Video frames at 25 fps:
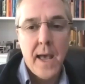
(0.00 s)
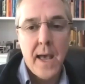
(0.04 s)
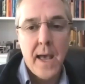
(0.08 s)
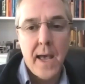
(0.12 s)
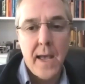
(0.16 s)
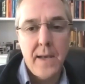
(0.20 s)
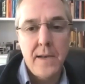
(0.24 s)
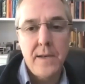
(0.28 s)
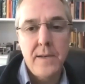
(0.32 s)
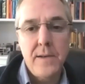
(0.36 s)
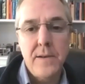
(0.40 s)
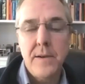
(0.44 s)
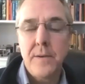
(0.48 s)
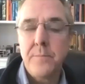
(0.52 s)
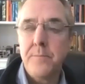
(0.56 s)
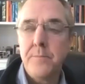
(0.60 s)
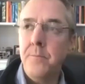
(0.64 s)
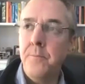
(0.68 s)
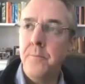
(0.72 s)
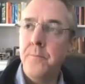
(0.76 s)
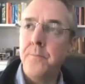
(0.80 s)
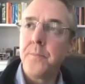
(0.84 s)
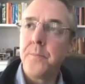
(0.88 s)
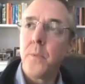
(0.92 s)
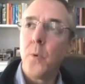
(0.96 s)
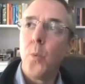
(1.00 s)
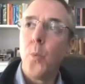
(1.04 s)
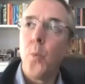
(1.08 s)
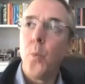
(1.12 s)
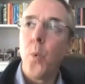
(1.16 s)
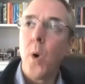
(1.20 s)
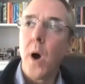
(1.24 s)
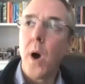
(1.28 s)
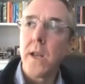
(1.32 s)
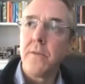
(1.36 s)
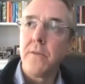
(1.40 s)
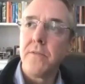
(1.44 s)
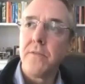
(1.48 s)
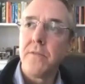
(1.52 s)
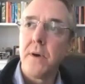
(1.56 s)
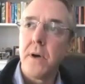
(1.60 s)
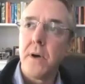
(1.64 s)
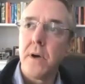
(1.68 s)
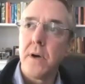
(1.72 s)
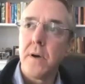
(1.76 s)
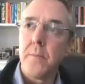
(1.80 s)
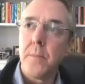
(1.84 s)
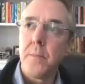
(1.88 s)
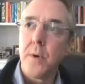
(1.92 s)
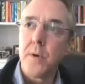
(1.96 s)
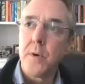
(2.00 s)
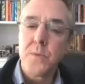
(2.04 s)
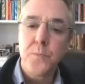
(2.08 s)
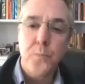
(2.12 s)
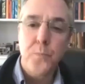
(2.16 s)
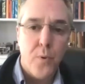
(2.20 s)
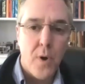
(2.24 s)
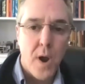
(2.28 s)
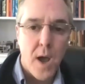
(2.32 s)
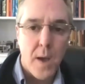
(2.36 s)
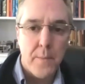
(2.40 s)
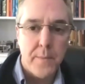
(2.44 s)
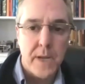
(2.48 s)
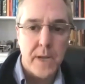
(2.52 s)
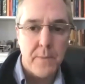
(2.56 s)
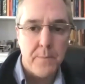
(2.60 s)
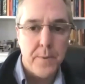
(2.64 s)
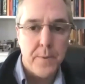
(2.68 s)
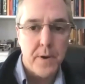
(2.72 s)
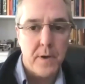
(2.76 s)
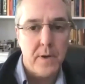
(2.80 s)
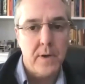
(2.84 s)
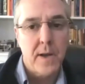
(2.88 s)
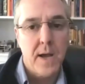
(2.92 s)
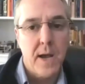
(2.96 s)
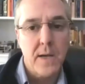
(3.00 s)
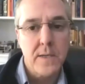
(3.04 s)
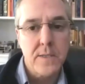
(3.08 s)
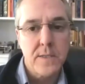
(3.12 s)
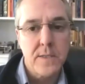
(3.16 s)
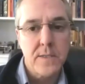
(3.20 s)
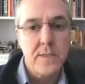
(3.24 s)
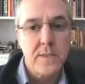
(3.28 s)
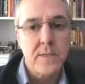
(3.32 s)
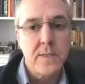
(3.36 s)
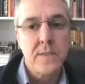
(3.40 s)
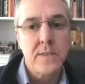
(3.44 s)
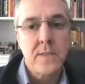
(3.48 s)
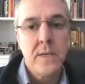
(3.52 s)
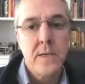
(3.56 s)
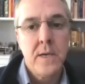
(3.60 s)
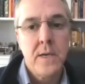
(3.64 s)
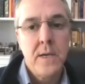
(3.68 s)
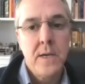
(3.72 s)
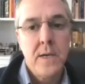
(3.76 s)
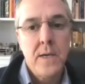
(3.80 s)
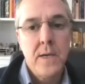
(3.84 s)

And one of the most prominent paradoxes